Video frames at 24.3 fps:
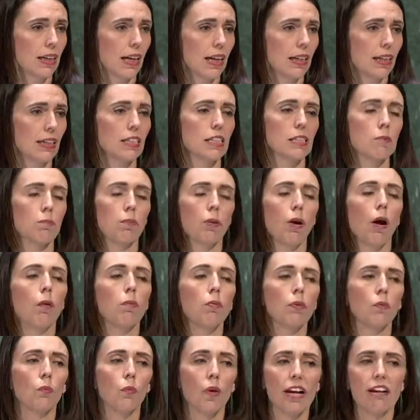And it's a
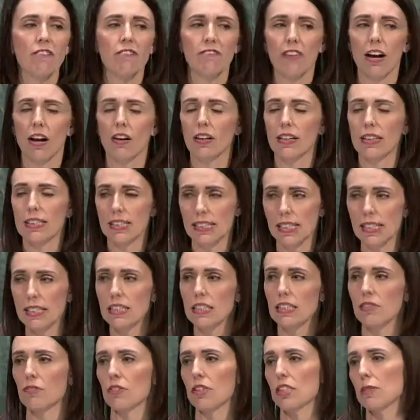problem we felt a
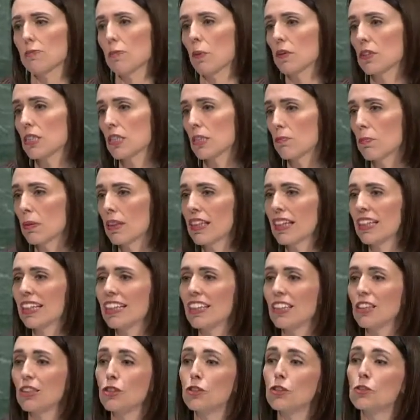sense of
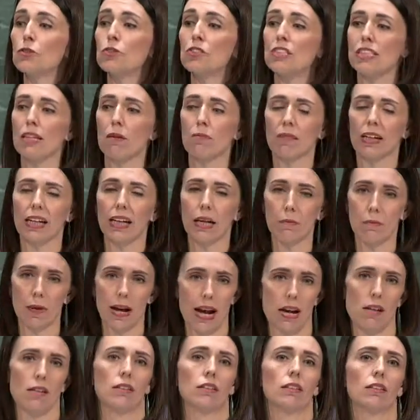responsibility to do something
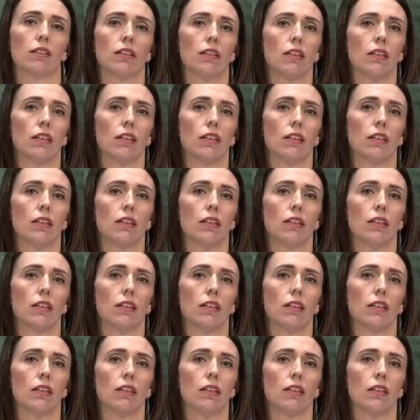about.